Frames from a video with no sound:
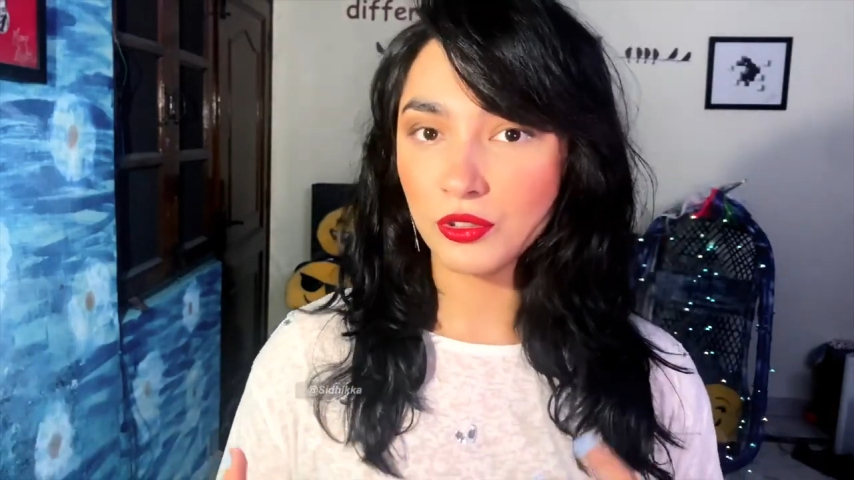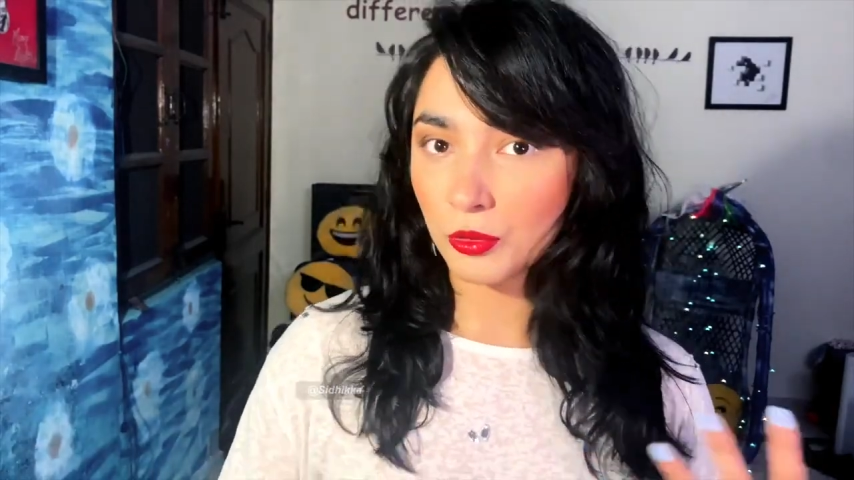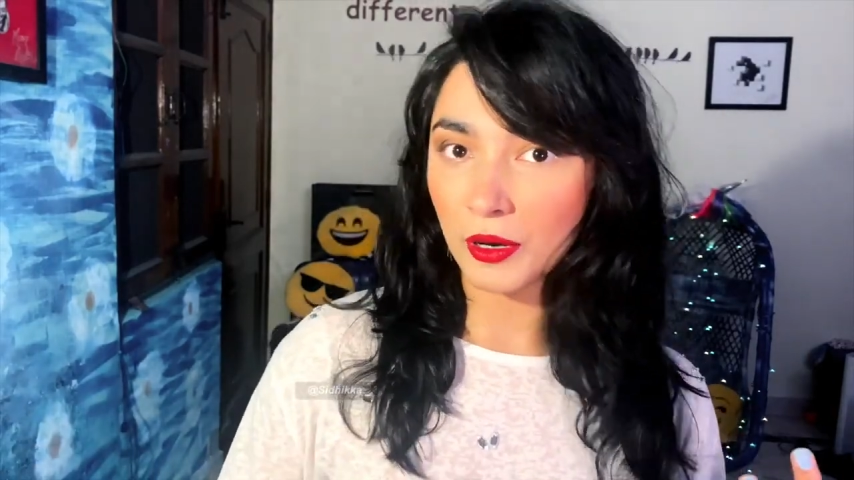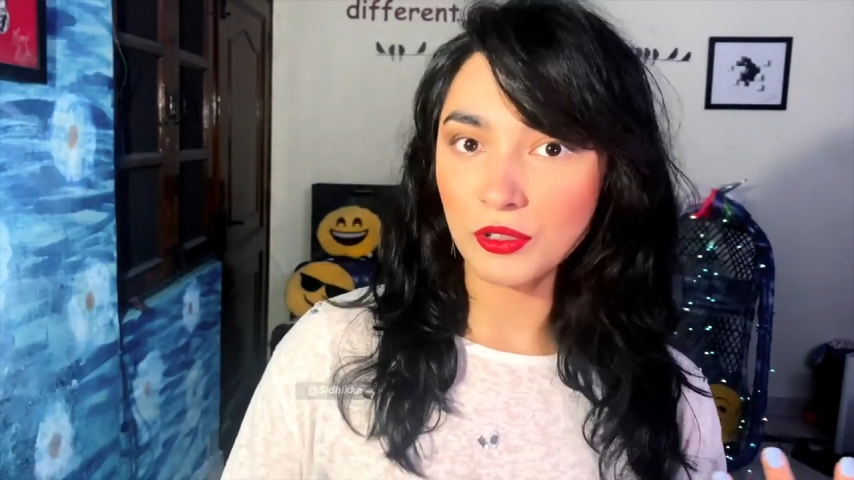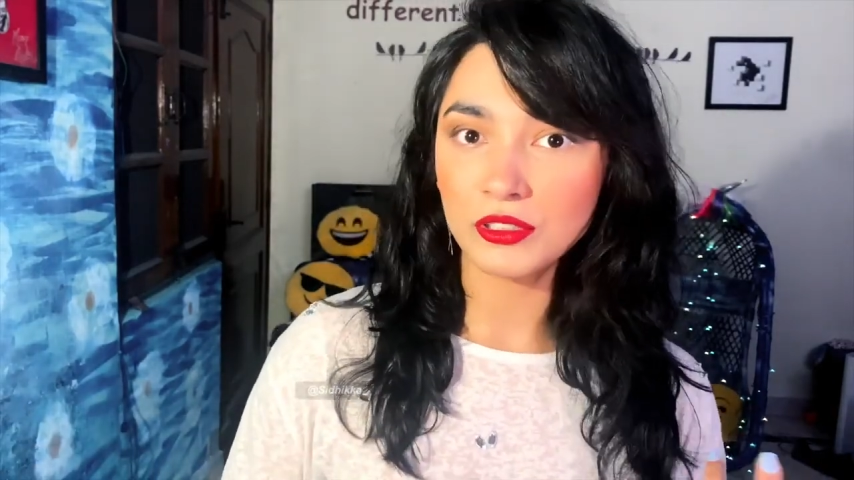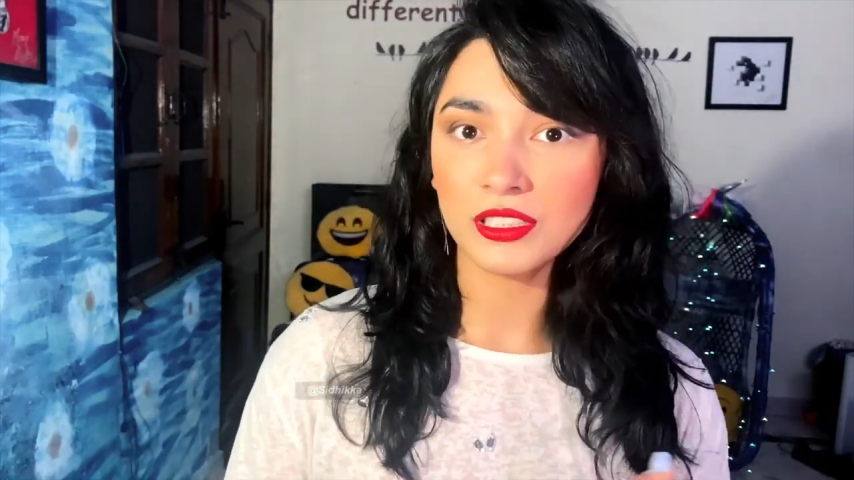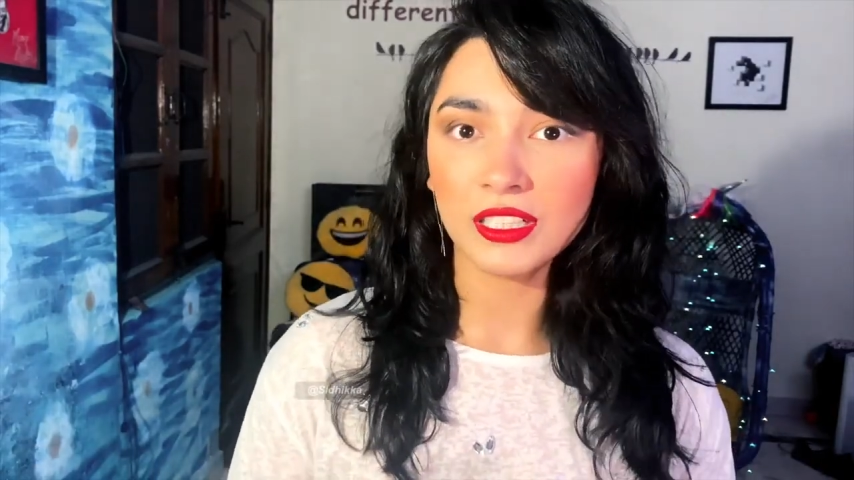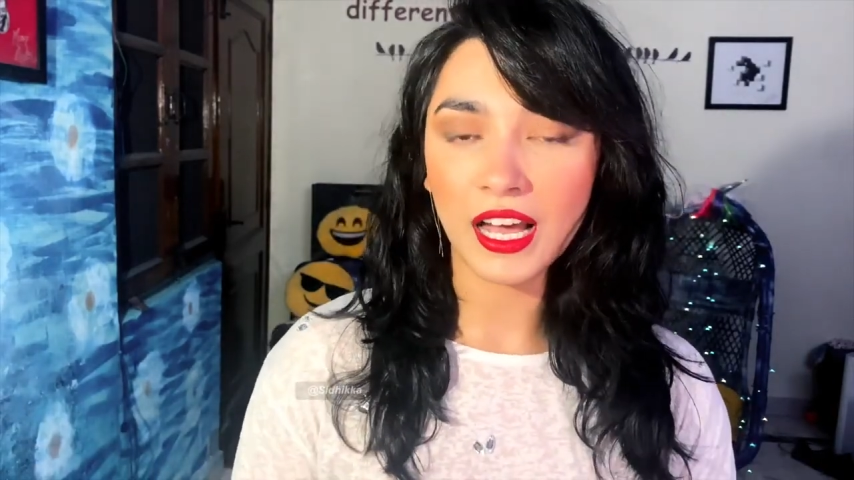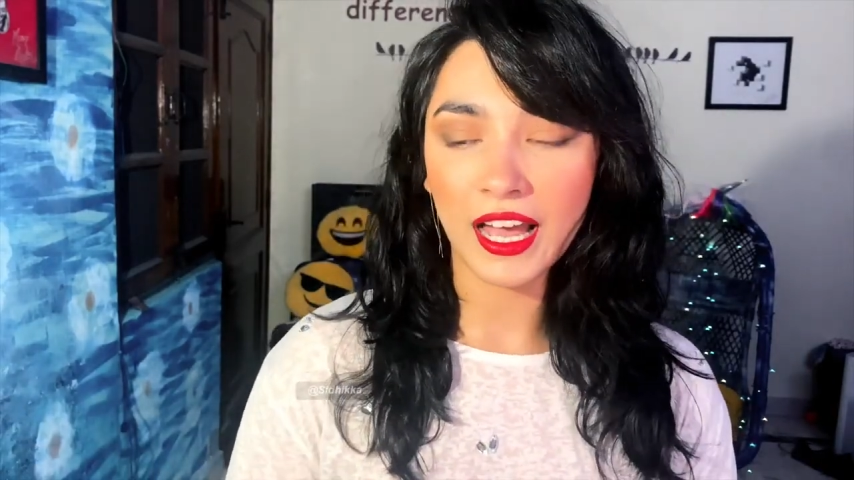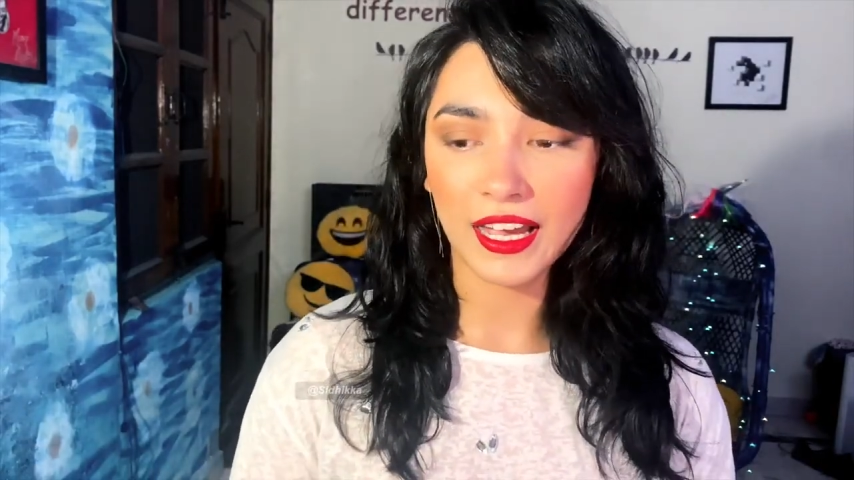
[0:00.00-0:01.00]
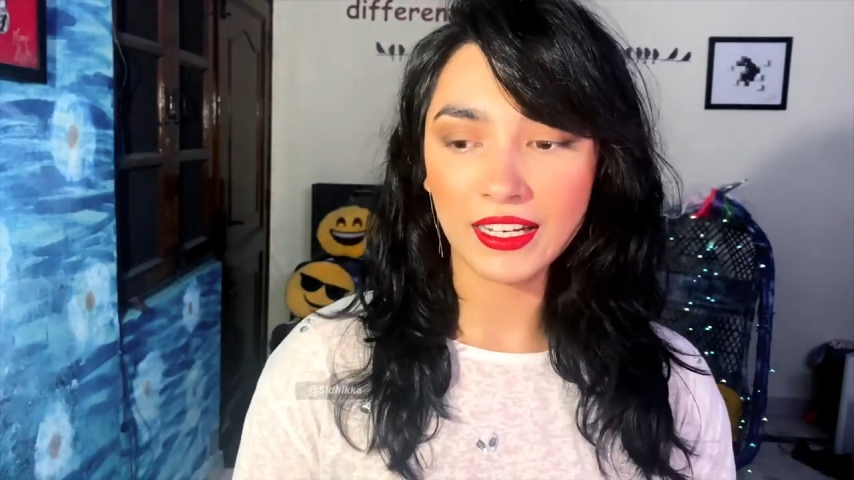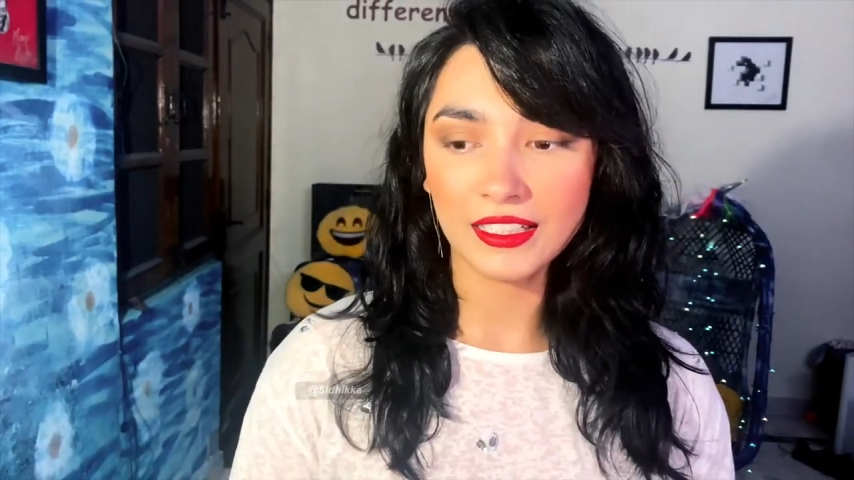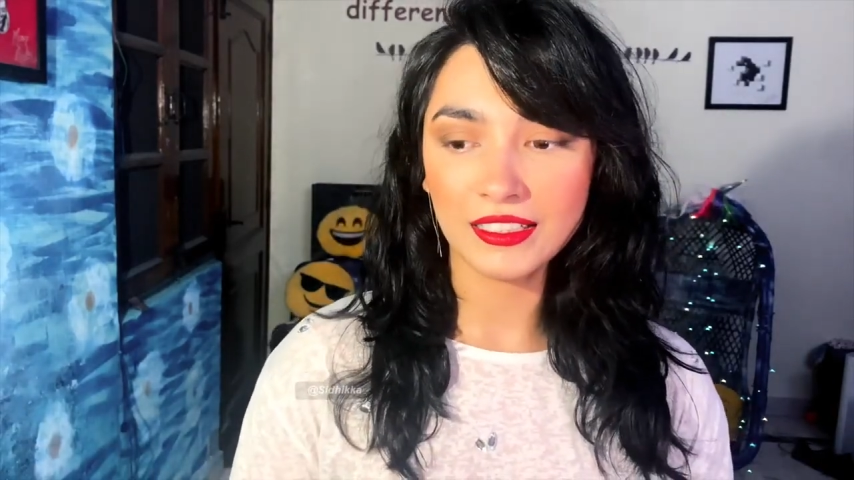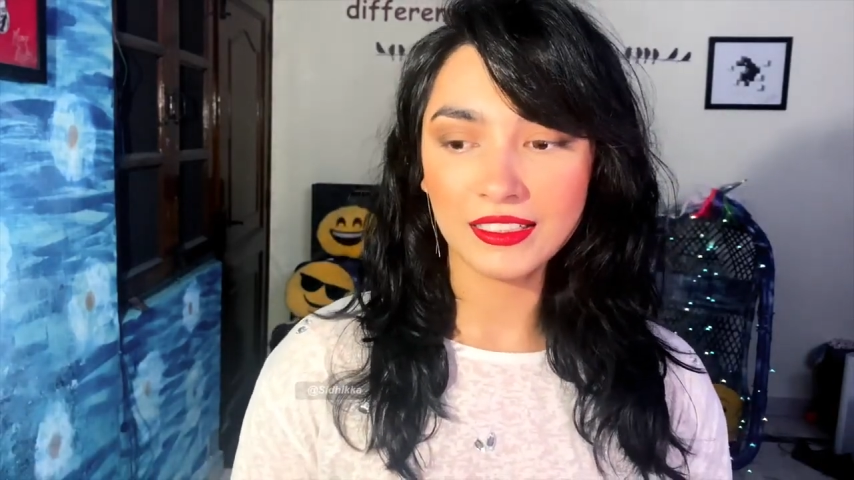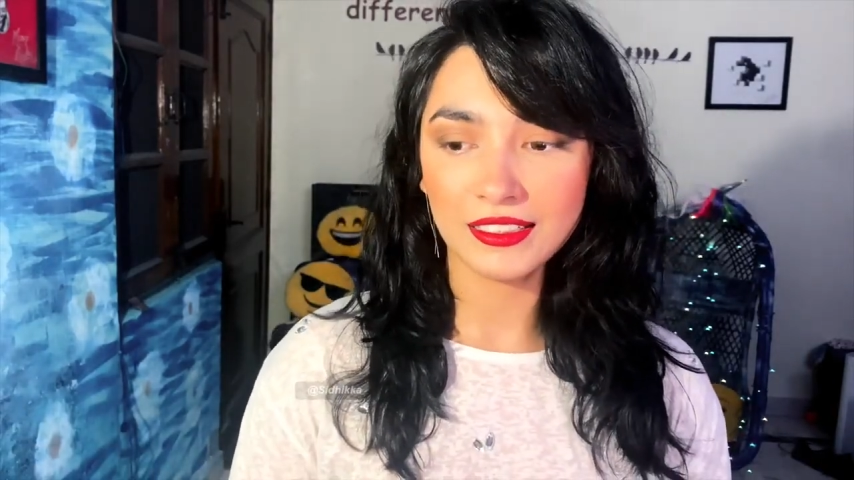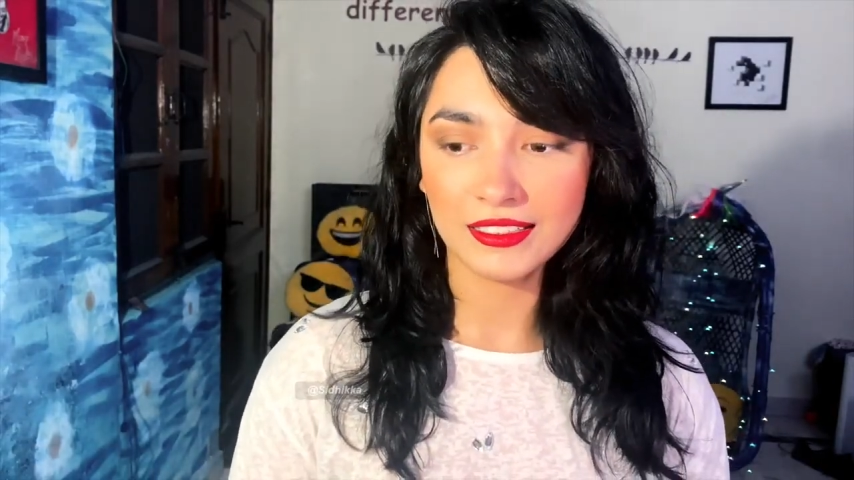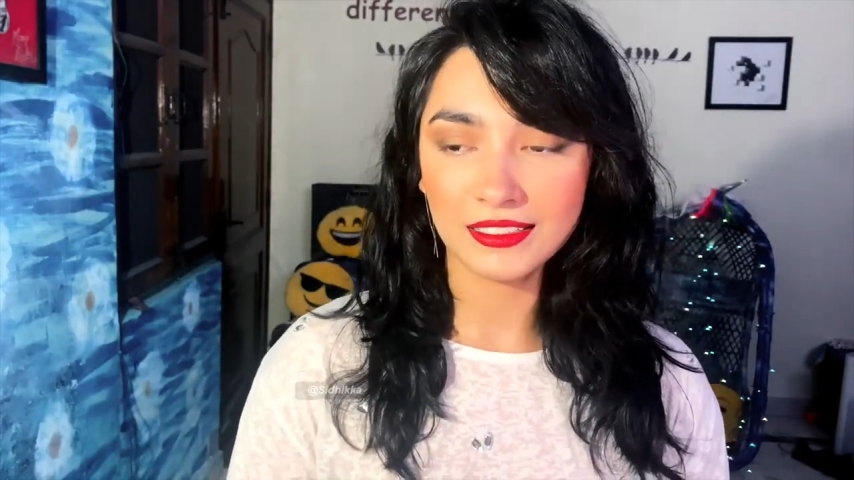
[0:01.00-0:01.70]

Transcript: no powder, and